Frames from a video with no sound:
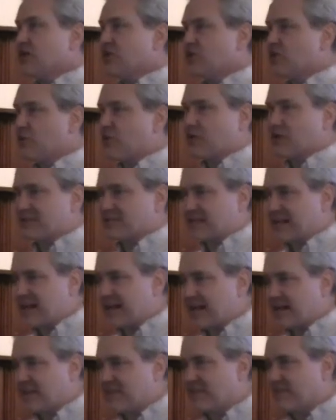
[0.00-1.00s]
You are
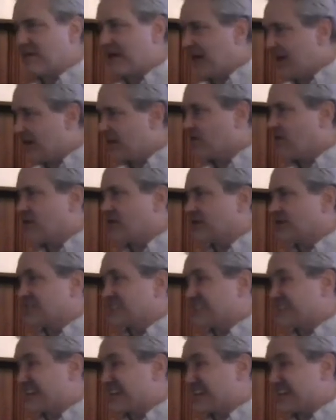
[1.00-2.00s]
attacking them head-on and
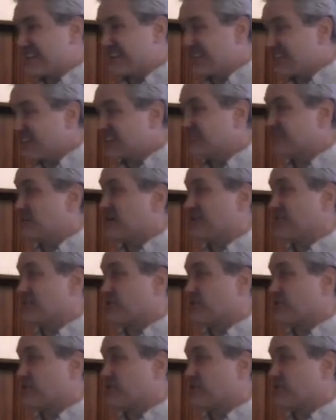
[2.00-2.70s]
saying things about